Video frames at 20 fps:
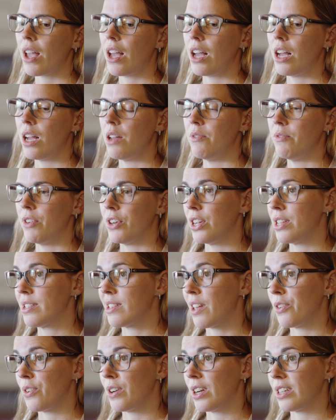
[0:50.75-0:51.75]
and
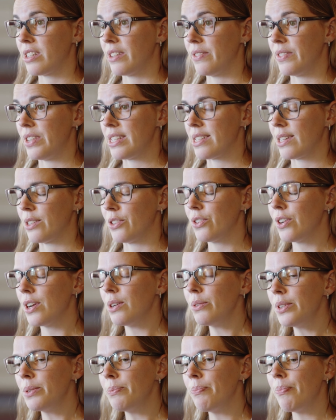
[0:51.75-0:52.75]
various other activities
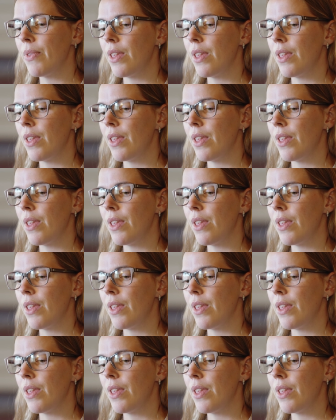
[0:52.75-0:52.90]
underground.